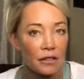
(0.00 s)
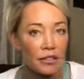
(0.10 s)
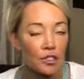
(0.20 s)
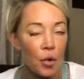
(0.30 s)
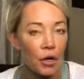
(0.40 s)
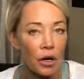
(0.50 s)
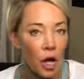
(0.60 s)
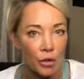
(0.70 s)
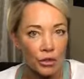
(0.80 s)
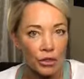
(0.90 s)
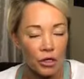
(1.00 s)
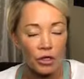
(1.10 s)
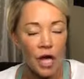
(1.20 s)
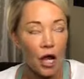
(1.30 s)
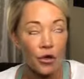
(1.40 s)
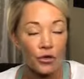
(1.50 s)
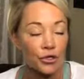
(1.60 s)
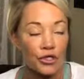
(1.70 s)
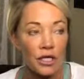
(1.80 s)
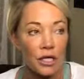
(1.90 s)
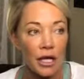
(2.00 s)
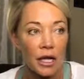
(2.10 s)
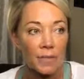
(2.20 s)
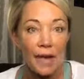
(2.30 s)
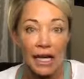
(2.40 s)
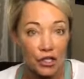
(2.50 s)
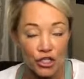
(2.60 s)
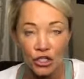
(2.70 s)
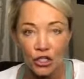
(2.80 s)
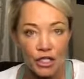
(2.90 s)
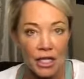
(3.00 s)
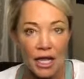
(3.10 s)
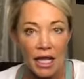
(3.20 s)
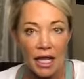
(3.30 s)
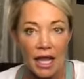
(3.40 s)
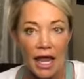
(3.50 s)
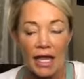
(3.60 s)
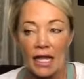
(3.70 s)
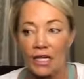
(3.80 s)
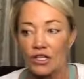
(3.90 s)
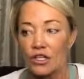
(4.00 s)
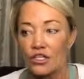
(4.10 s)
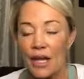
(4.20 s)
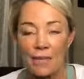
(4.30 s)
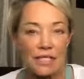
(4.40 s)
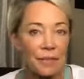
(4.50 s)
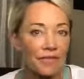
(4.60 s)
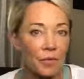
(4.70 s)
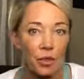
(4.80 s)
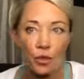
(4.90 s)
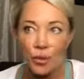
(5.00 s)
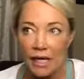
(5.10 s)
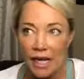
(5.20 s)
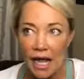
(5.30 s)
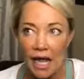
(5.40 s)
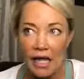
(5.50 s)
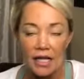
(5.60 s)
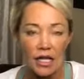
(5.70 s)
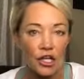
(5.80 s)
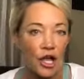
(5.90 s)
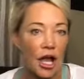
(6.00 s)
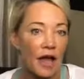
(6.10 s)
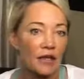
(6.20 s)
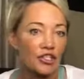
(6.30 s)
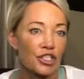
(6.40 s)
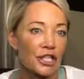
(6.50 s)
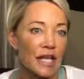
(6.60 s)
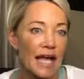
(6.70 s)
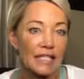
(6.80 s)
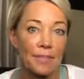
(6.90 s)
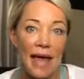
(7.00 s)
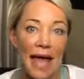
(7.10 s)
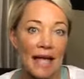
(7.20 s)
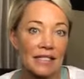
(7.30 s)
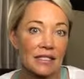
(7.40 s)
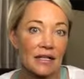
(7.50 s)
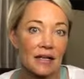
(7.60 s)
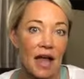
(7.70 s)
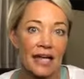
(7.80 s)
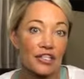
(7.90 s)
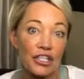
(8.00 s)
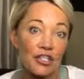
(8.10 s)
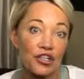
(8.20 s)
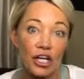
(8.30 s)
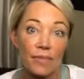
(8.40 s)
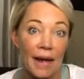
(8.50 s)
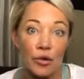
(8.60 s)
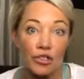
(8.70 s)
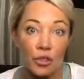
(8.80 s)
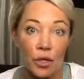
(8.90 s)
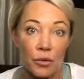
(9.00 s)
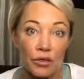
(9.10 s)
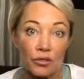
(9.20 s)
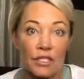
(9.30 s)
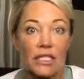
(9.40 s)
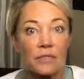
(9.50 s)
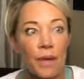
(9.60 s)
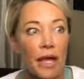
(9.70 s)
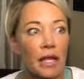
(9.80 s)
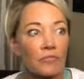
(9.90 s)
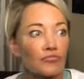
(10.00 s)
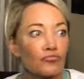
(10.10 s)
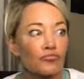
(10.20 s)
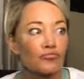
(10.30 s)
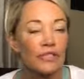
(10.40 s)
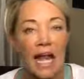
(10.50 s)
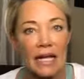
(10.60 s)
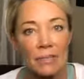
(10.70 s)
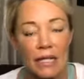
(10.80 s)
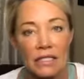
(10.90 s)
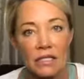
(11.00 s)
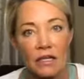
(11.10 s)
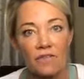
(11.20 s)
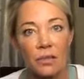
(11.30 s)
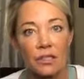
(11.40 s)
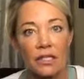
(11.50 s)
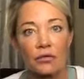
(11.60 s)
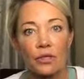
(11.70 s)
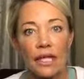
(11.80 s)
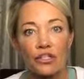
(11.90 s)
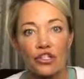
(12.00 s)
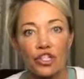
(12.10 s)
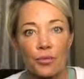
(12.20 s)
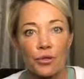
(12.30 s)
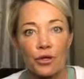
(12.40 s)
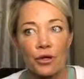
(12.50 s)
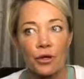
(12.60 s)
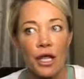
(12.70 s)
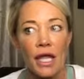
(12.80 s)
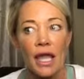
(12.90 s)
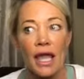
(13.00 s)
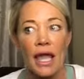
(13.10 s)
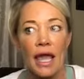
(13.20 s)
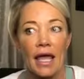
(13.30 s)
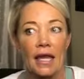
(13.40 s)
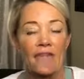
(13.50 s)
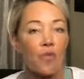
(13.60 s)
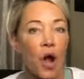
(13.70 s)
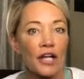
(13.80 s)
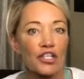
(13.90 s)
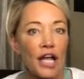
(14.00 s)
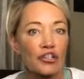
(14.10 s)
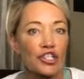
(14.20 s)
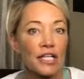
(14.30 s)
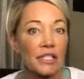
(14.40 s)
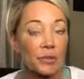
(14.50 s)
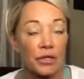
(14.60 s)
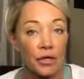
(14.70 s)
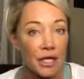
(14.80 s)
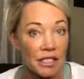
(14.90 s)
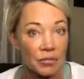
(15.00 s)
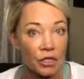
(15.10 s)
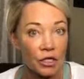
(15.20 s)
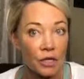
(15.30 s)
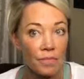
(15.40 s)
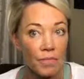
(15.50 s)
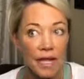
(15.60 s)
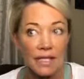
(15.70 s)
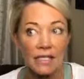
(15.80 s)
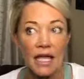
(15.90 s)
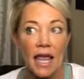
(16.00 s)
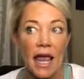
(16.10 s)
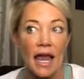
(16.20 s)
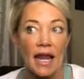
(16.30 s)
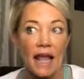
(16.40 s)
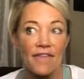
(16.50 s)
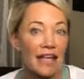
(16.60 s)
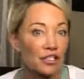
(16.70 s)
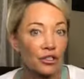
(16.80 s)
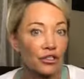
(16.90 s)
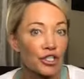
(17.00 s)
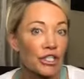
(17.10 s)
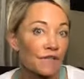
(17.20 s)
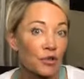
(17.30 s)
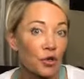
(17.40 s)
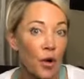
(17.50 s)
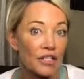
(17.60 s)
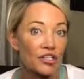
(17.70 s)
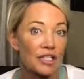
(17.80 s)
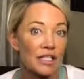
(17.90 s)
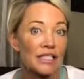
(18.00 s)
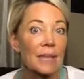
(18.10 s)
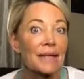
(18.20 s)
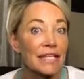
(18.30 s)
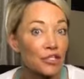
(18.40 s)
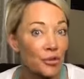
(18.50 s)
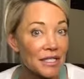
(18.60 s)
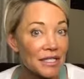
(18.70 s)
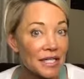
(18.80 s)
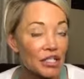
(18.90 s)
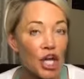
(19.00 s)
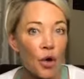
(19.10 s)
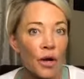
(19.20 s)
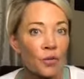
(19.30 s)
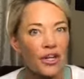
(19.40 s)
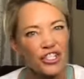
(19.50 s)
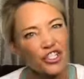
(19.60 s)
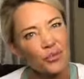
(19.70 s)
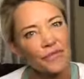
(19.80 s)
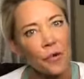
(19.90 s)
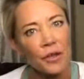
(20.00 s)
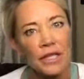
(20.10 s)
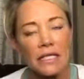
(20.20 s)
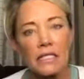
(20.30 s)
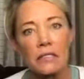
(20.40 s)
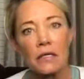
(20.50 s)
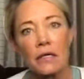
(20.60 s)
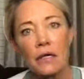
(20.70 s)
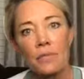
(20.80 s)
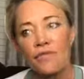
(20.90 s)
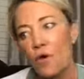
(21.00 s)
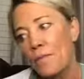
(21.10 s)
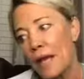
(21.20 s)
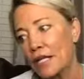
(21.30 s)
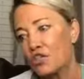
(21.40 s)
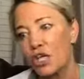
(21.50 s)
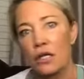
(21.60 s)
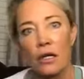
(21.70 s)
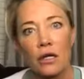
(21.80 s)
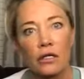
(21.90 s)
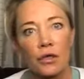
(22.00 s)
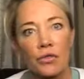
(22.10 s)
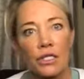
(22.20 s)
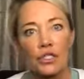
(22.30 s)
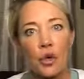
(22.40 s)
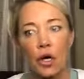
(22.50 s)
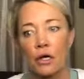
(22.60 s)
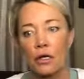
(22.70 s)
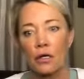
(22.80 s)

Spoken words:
store owner, or not owners, managers. And she happens to be from Korea. She has a past. I could just share my whole story with you. This has been 9 months of building a relationship with her. And I've watched how she is with her customer base. And I've asked her just a few questions because I'm interested in knowing, what did you do before this, before managing a clothing store?